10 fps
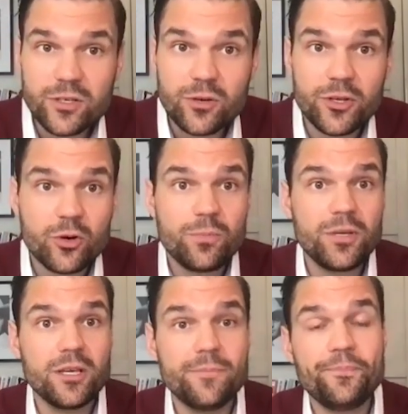So the
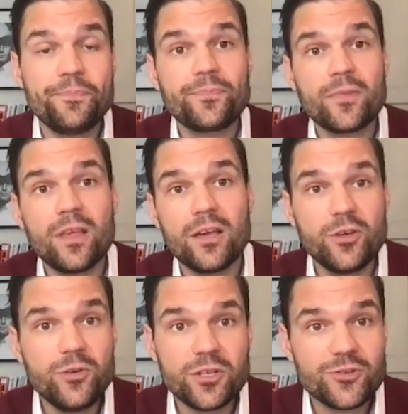European
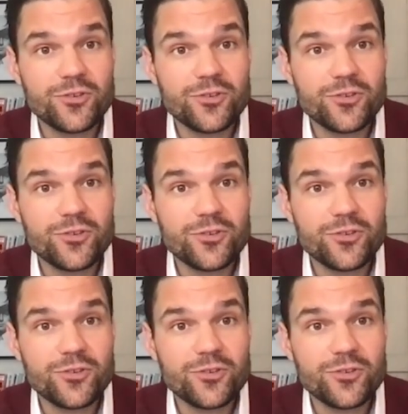Union